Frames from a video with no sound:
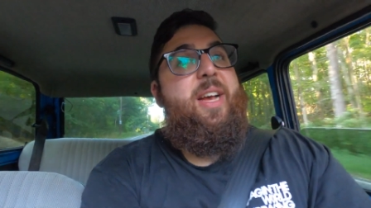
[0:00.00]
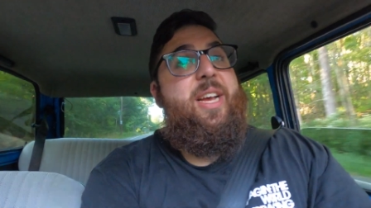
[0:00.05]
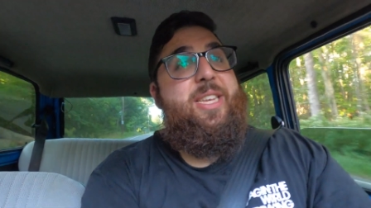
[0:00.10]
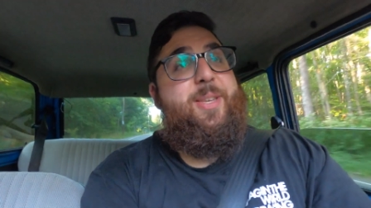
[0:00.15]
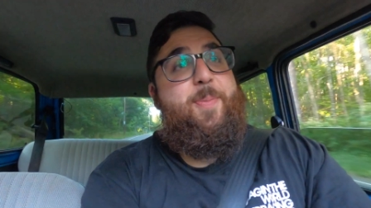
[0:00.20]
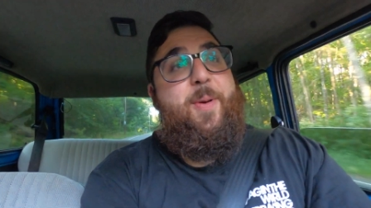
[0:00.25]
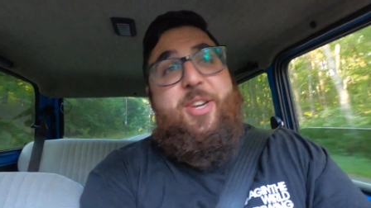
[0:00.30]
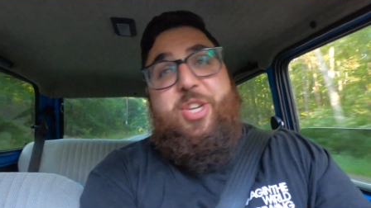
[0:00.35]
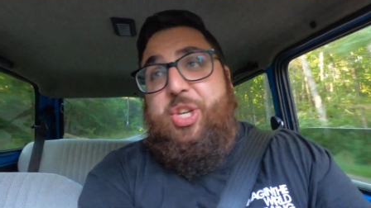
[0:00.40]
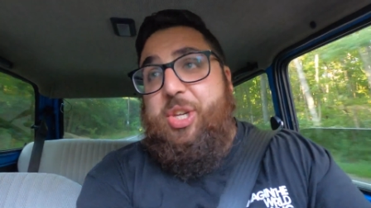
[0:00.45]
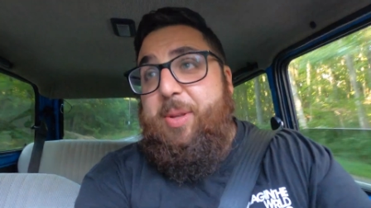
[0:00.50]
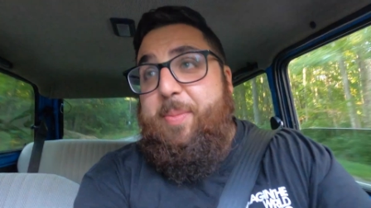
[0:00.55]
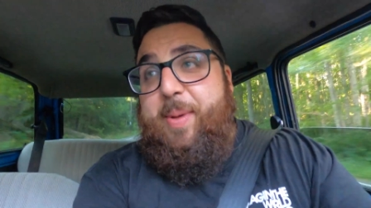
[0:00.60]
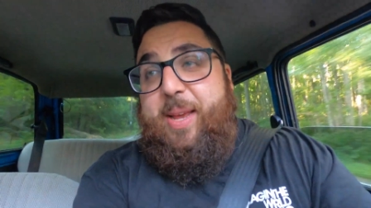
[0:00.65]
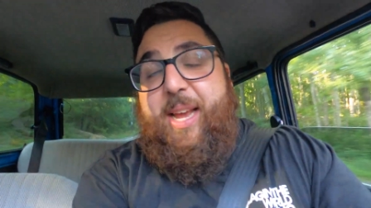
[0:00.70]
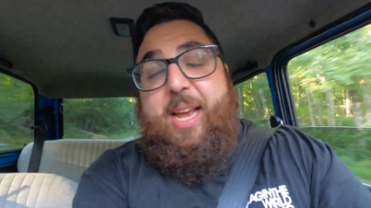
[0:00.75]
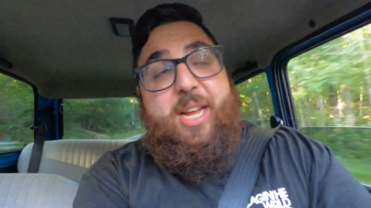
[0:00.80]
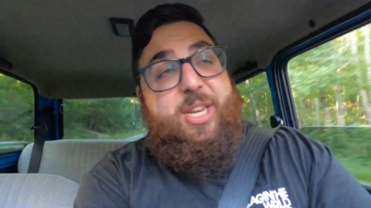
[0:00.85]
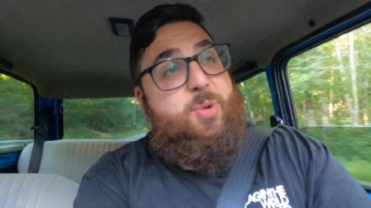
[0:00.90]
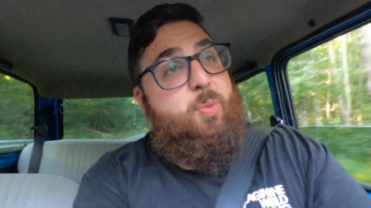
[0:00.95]
especially
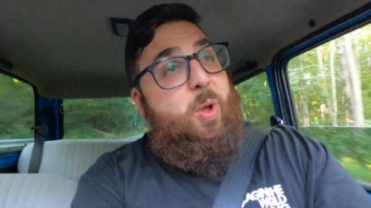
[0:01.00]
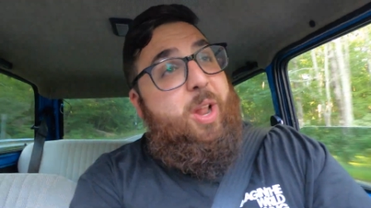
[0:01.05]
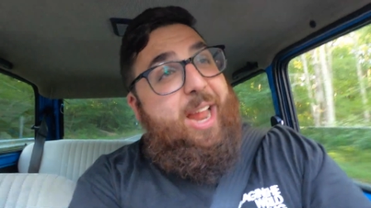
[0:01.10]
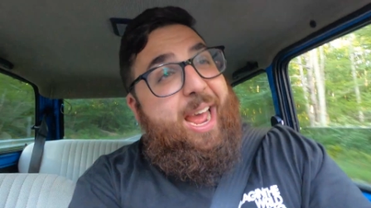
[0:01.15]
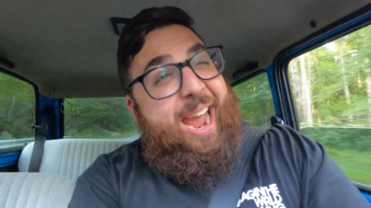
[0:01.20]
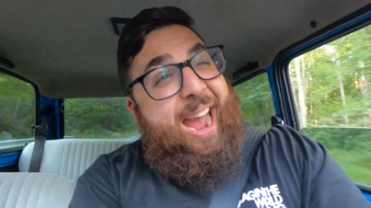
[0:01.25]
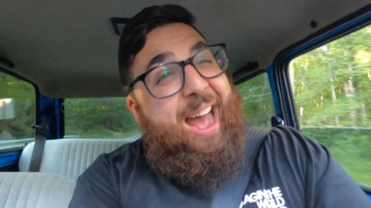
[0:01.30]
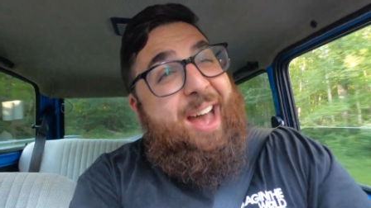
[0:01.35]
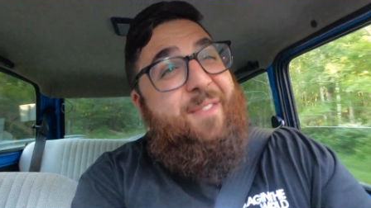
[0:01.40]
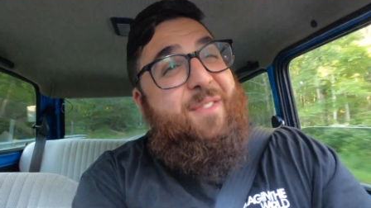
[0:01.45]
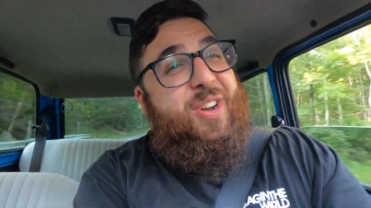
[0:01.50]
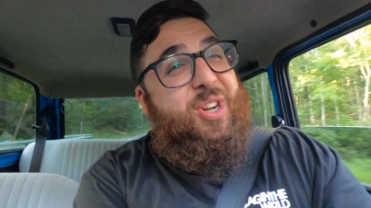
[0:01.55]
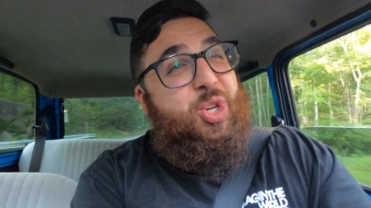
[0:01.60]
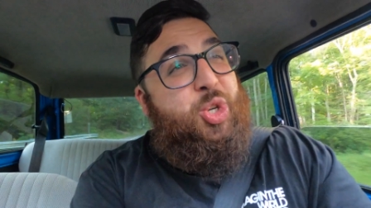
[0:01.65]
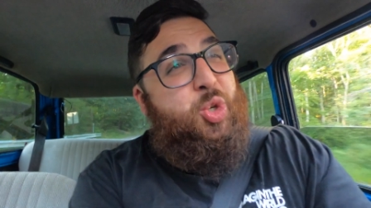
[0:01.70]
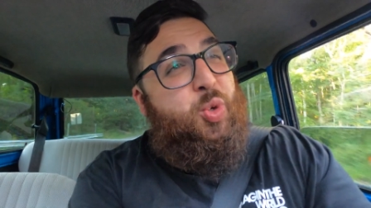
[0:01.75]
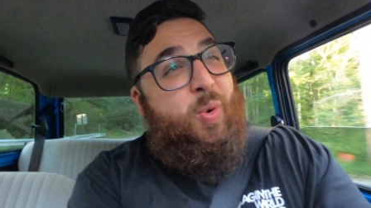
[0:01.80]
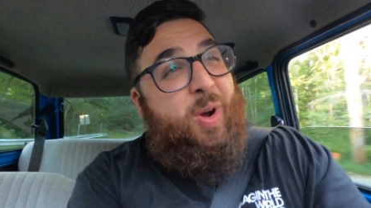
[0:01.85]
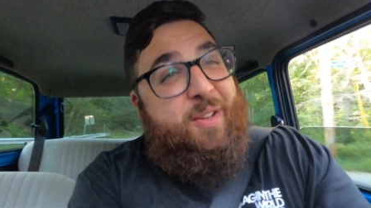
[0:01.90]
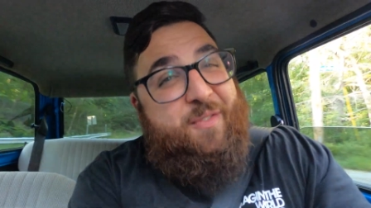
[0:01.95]
because while I haven't
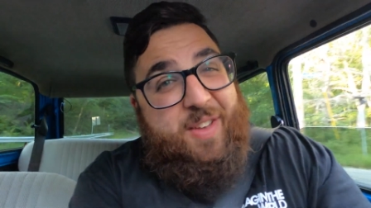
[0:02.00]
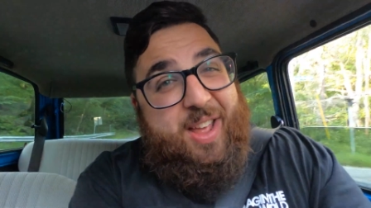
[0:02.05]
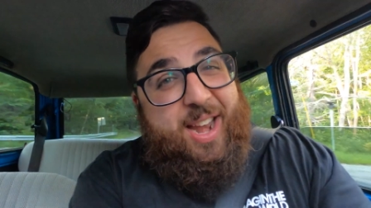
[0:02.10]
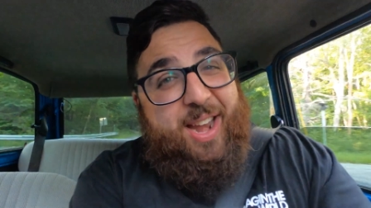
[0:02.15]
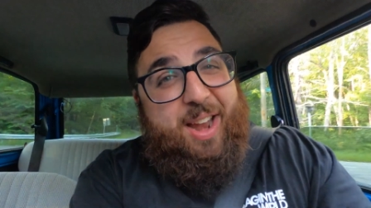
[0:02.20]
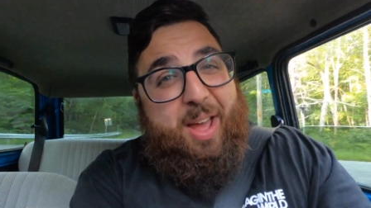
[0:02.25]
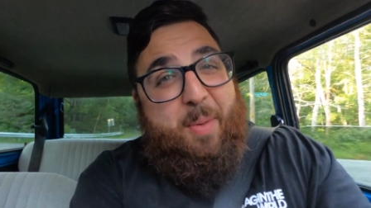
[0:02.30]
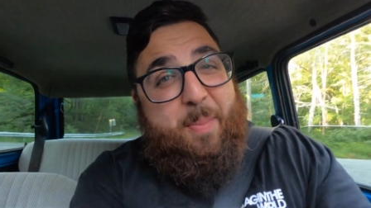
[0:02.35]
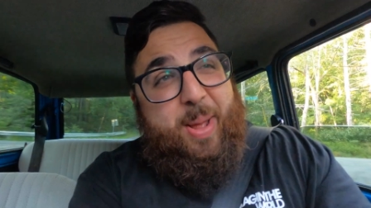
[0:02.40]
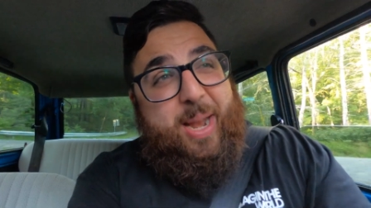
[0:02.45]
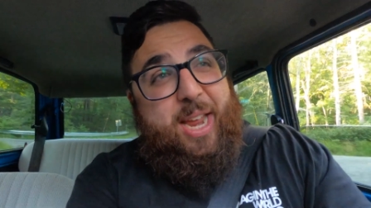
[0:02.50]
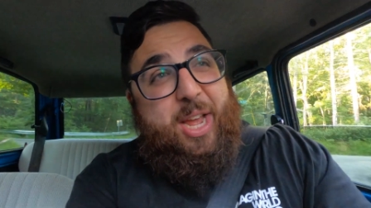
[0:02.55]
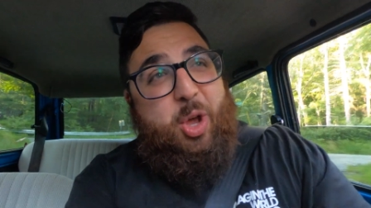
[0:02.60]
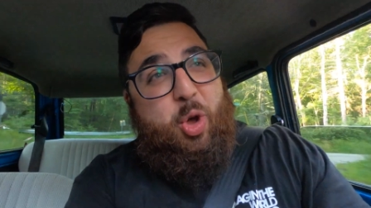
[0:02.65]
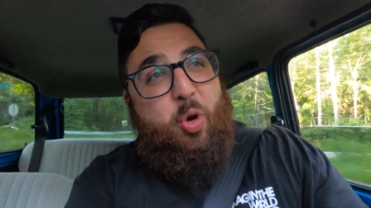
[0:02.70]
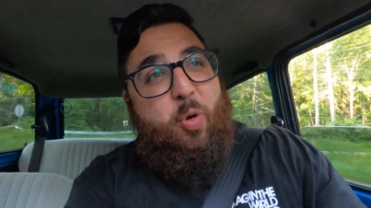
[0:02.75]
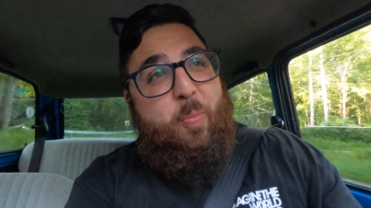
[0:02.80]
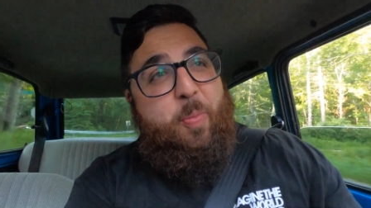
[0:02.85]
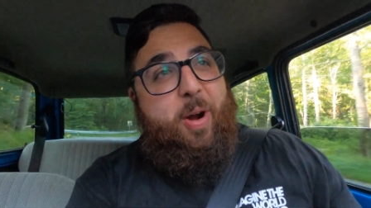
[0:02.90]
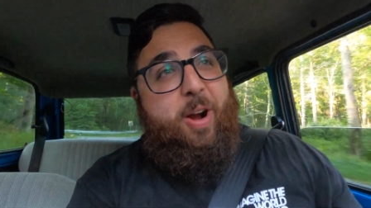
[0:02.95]
driven a Mini
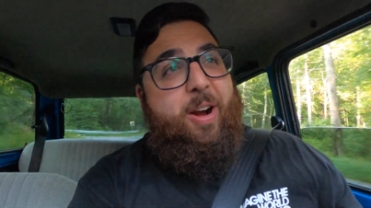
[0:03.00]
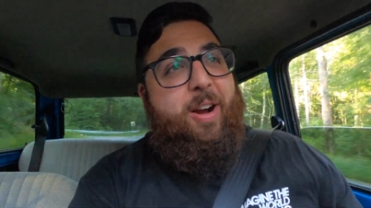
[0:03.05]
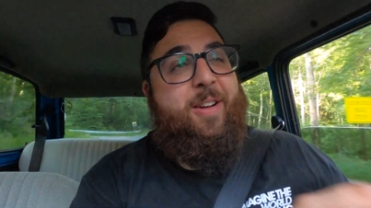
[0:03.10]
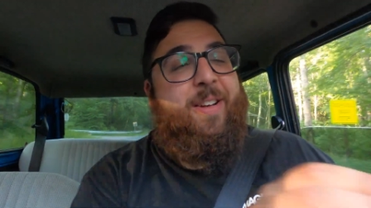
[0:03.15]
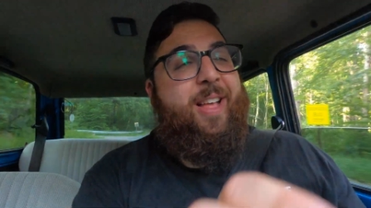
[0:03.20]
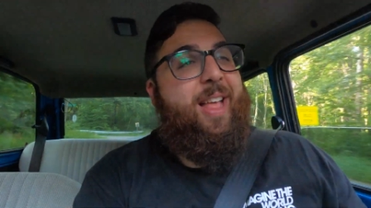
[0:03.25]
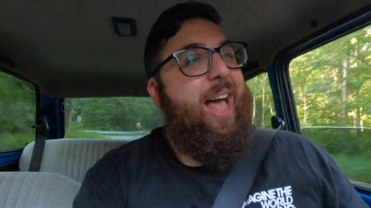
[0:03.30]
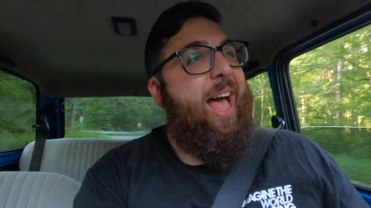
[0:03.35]
Cooper,